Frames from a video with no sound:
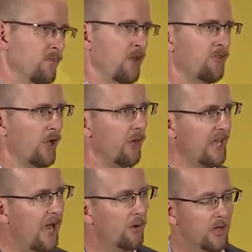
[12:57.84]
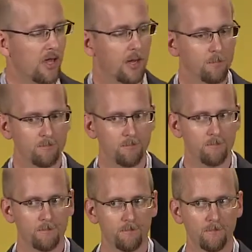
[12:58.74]
So the outcome
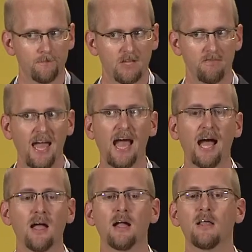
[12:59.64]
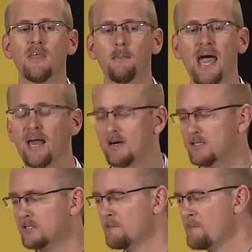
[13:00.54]
of that
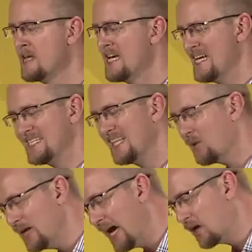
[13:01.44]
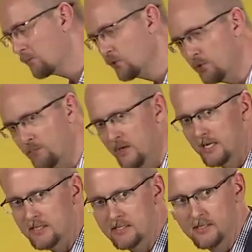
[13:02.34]
matters isn't that we had a
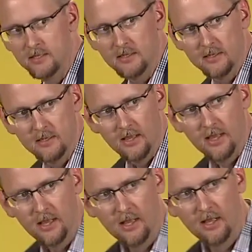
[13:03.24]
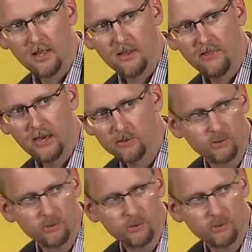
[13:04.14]
blueprint that was